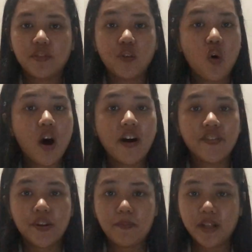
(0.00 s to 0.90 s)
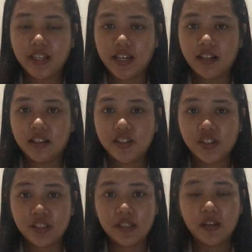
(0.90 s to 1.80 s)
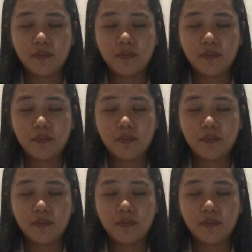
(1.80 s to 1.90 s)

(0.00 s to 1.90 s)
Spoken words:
400 million indigenous